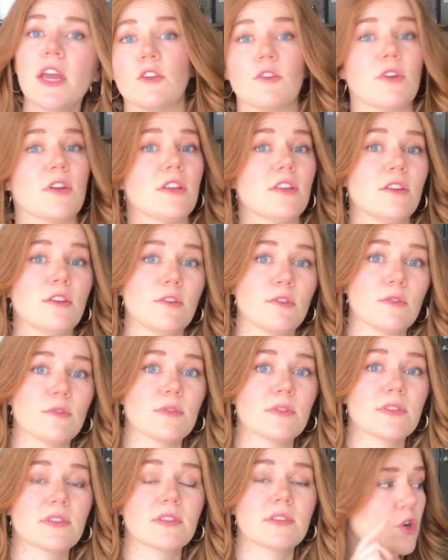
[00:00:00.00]
You can
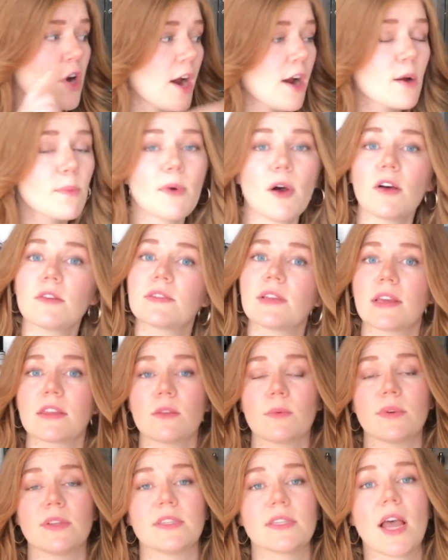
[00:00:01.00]
use dryer balls like
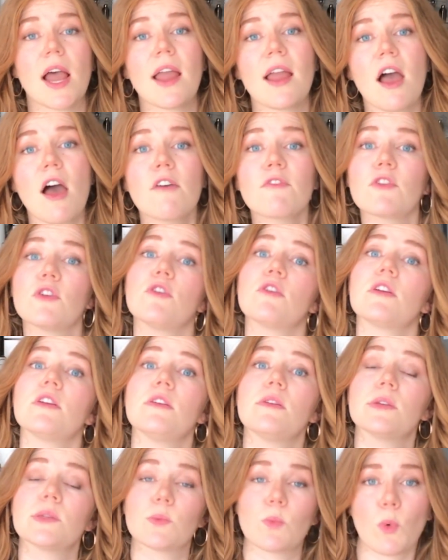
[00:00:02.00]
the ones I have, or you
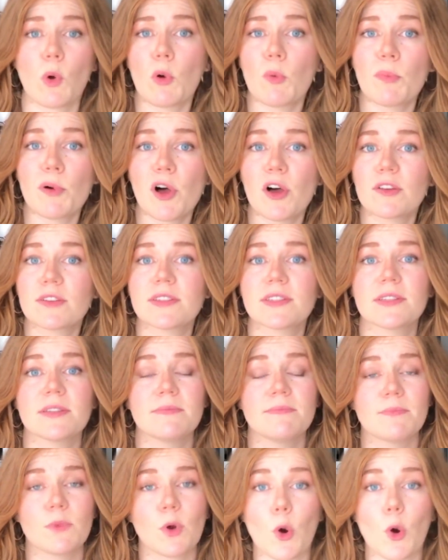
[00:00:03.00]
can use wool balls.